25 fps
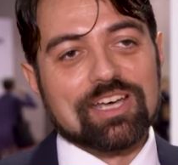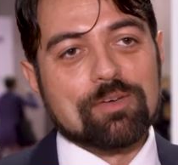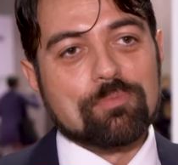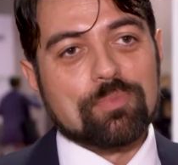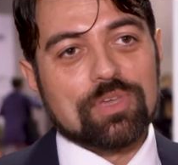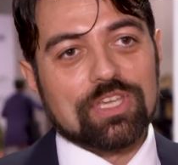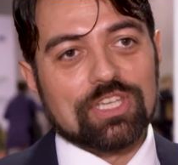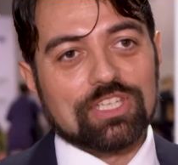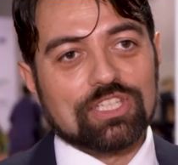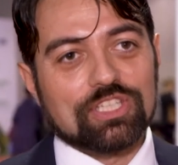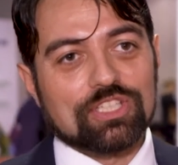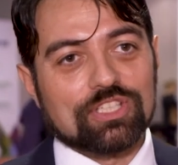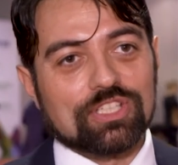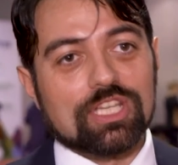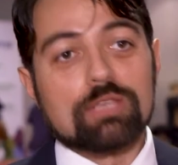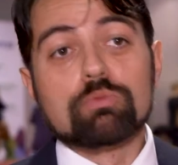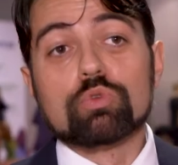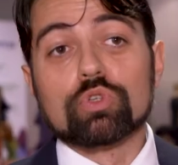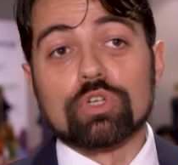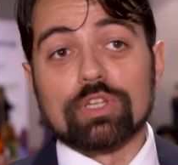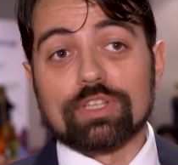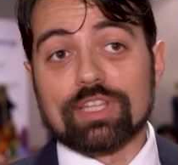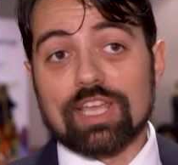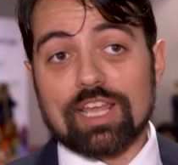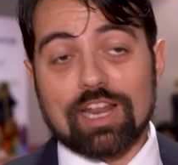patient,
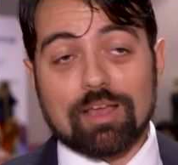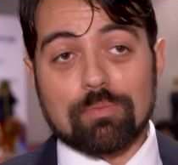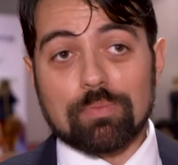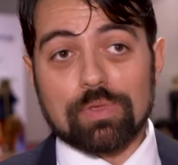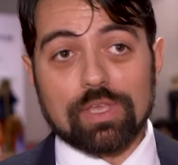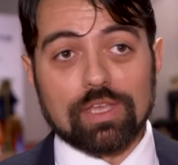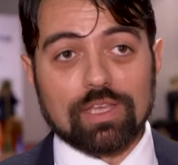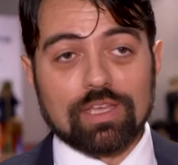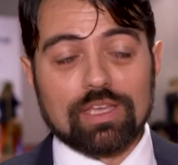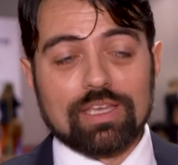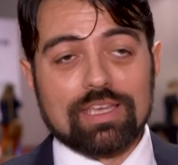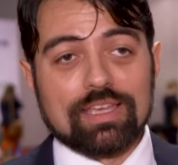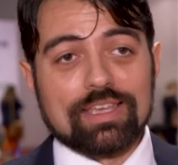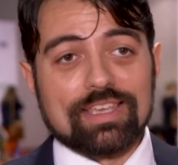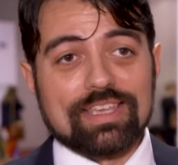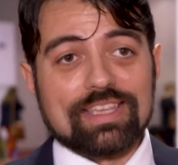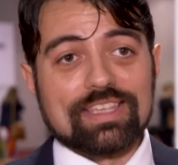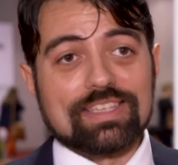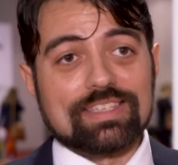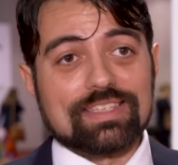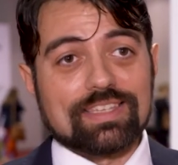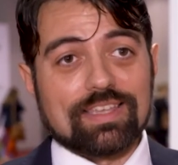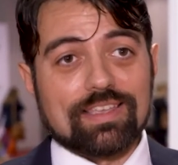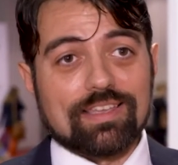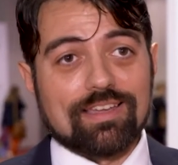immunotherapy
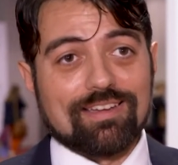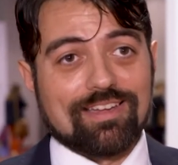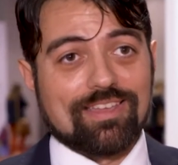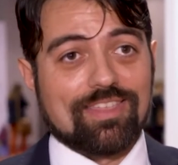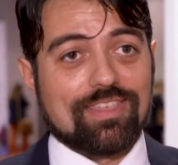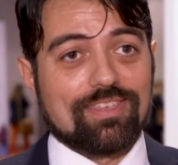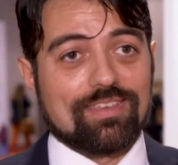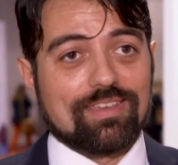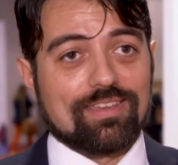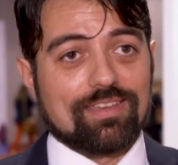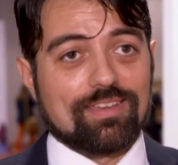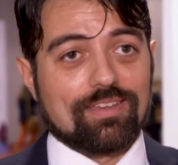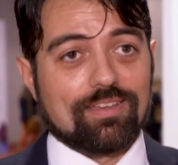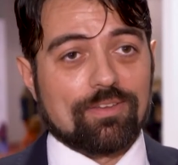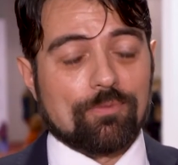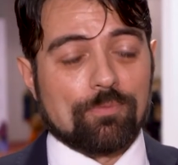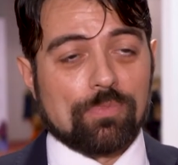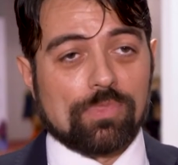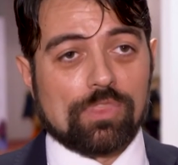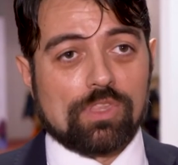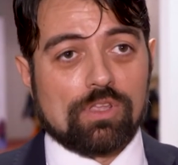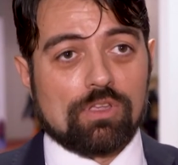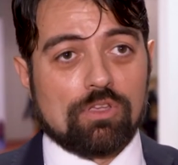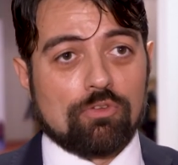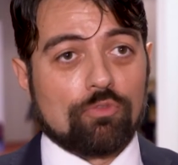is the
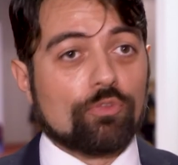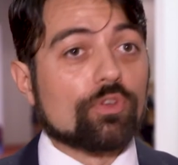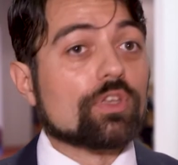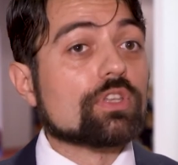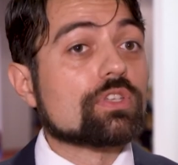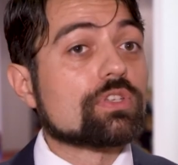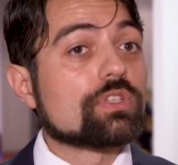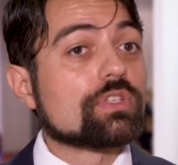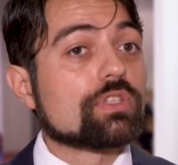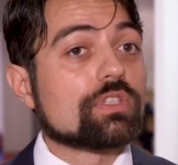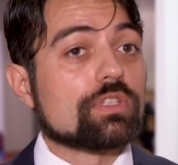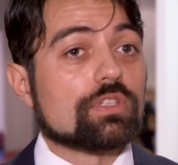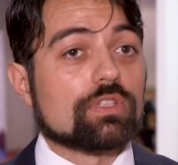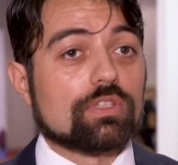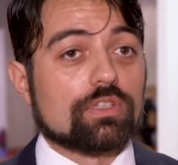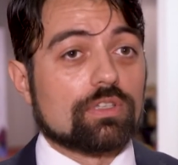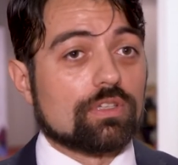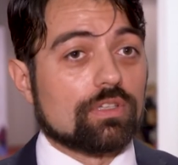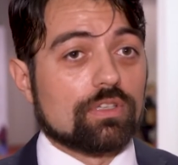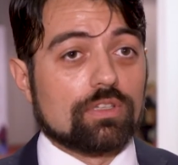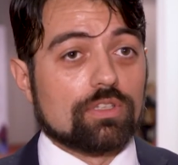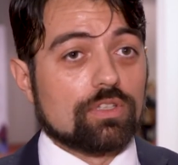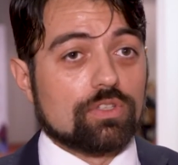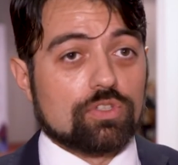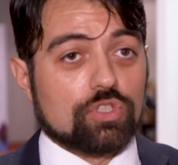first
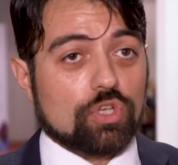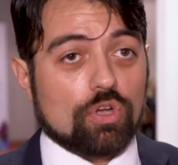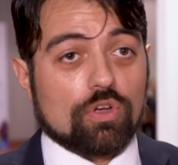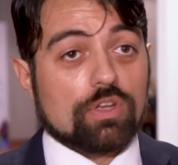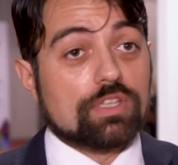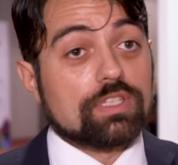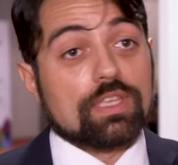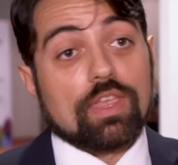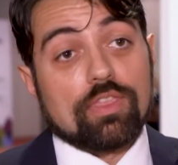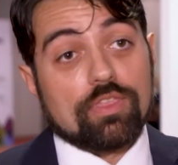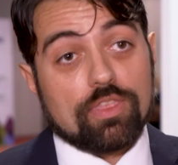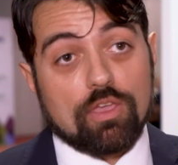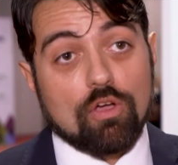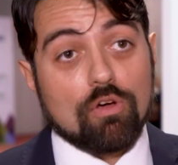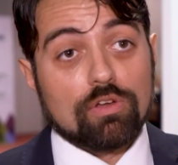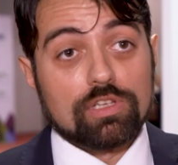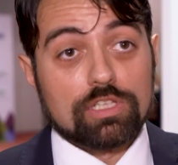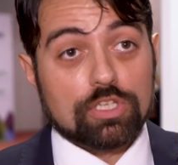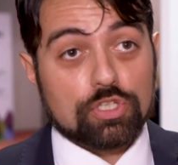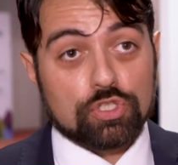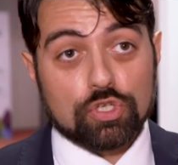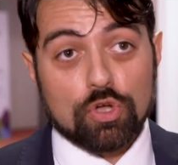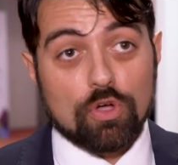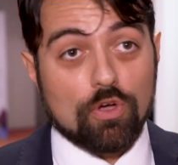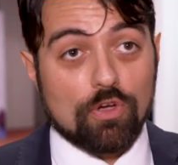choice and the
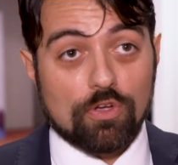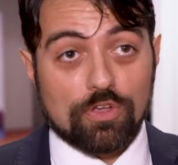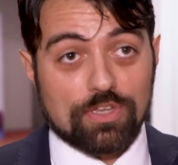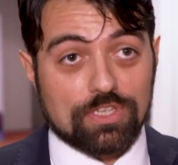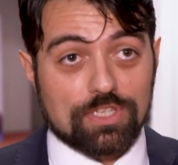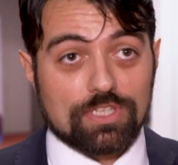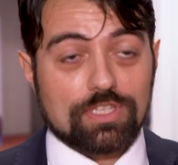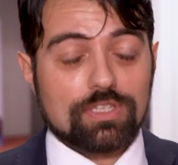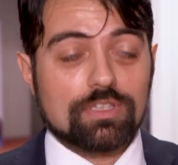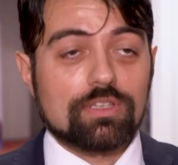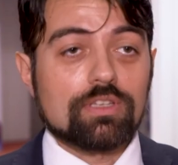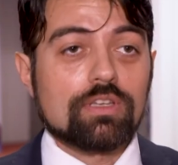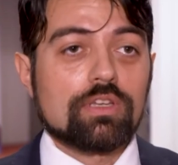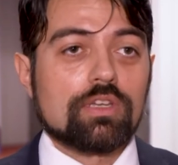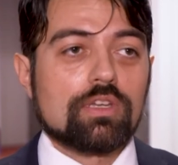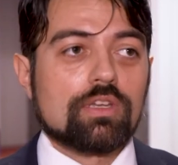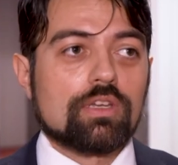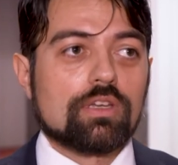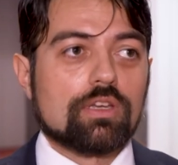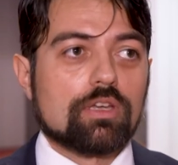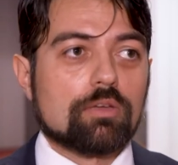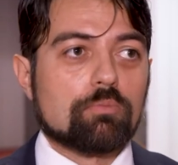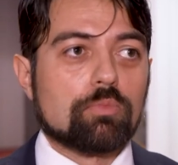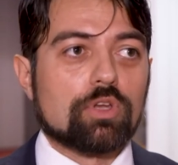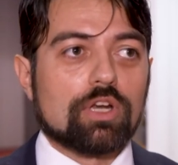only choice.
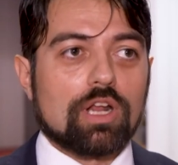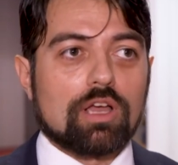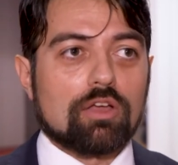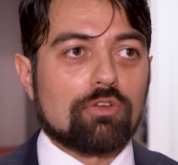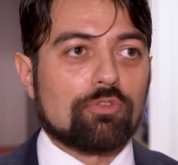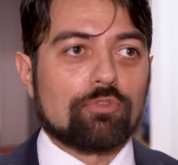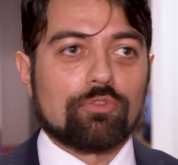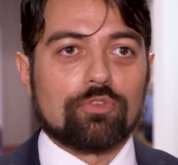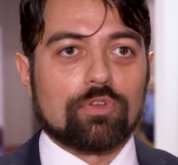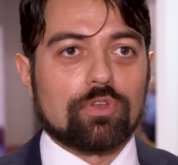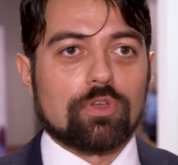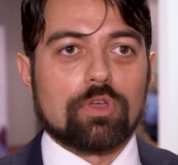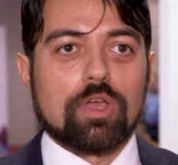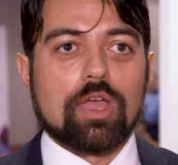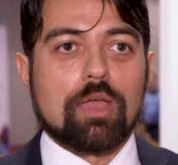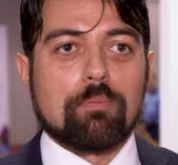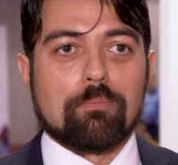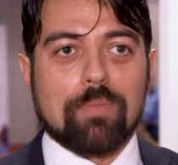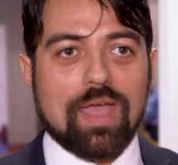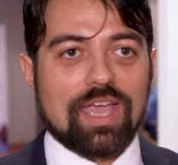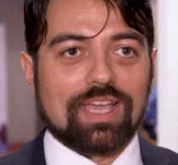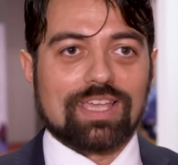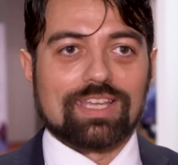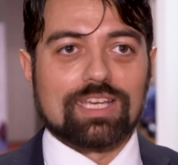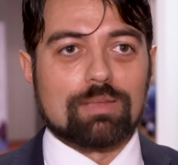BRAF and
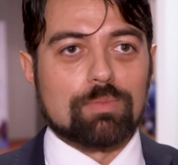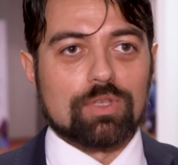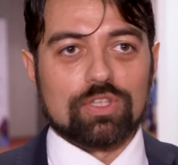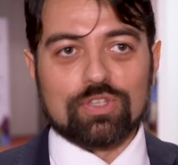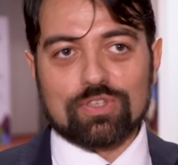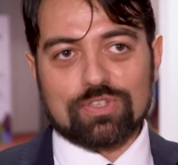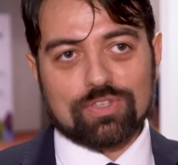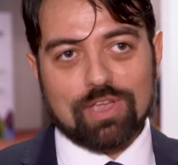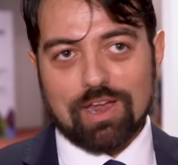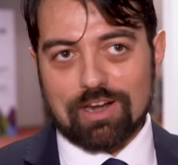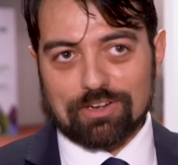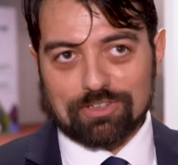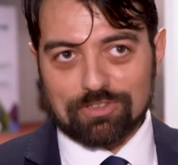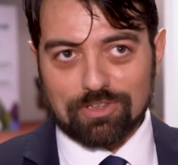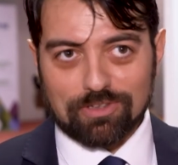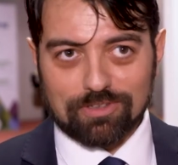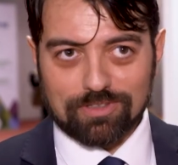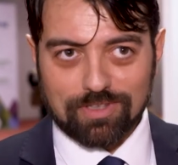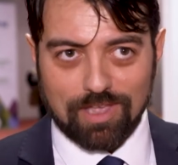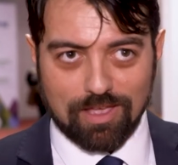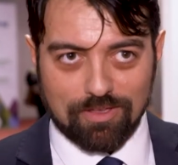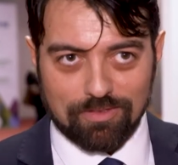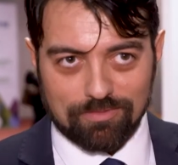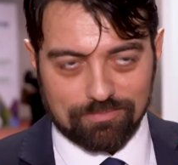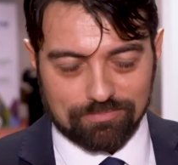MEK inhibitors are not
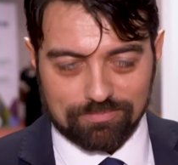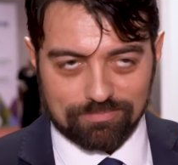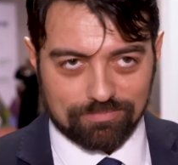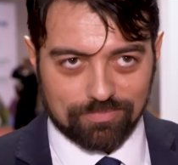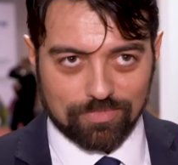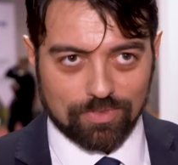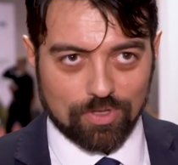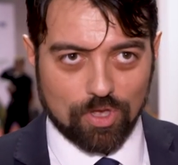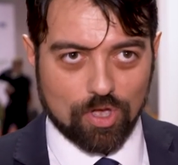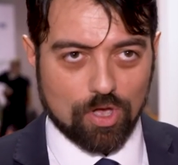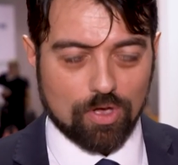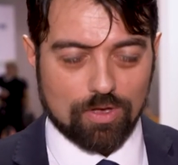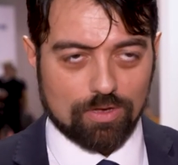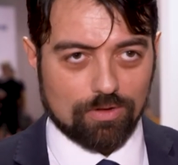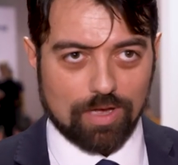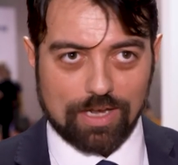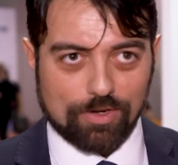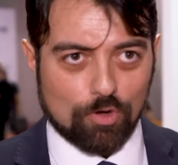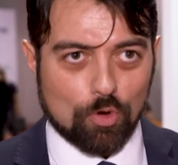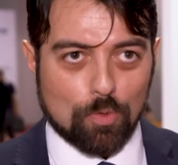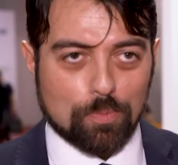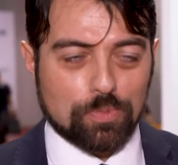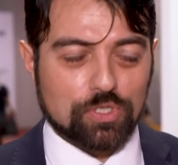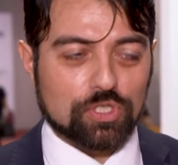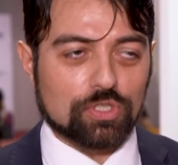
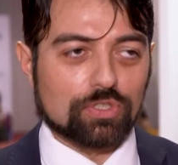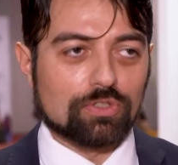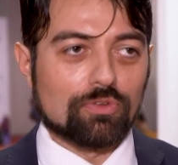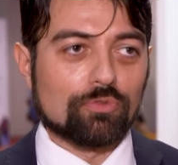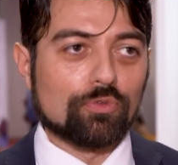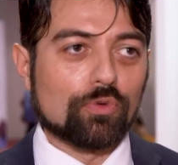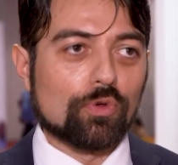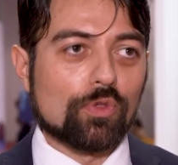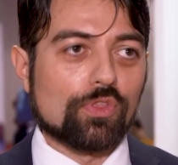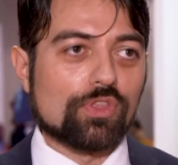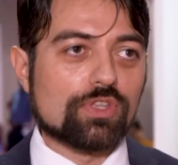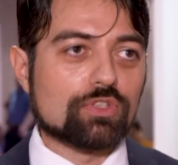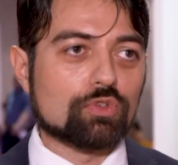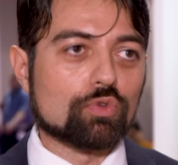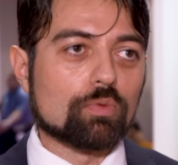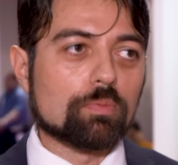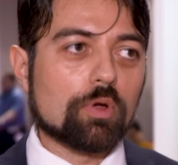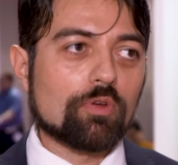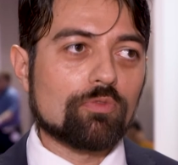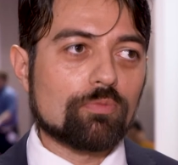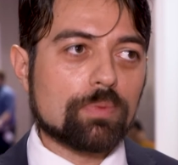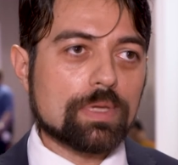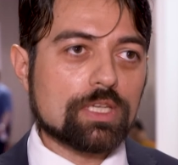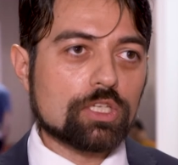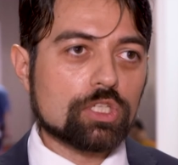an option for this group
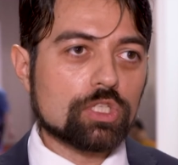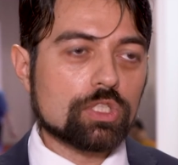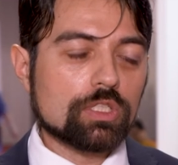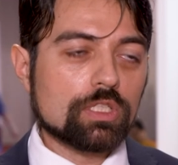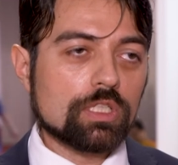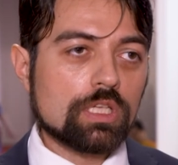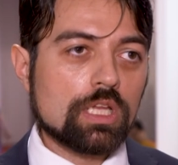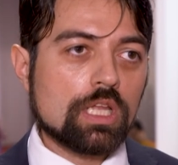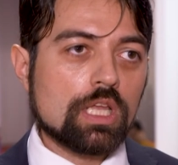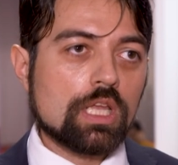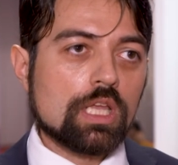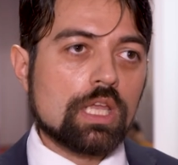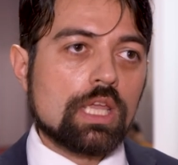of patients.